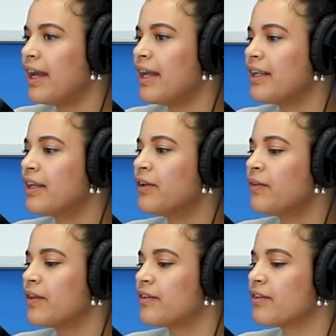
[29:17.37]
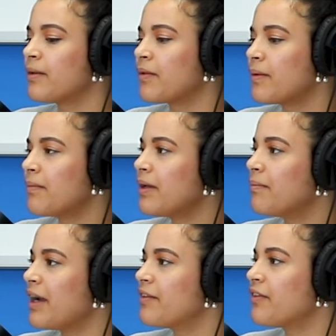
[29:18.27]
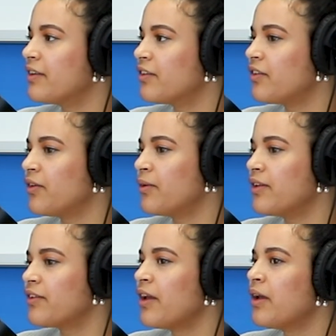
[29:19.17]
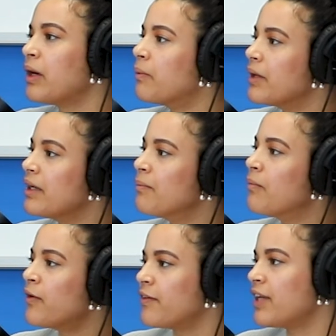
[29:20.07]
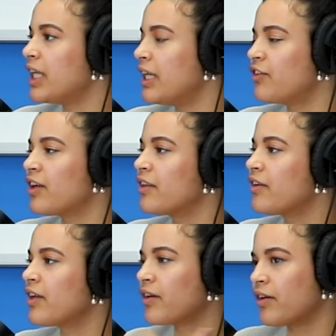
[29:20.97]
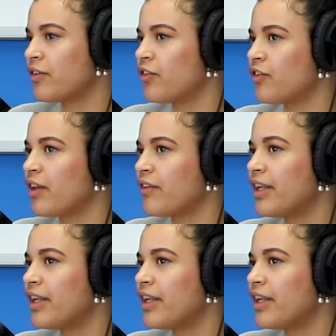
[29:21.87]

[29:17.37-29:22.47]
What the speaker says: And I know this is something me and my friends do is we motivate each other and encourage each other.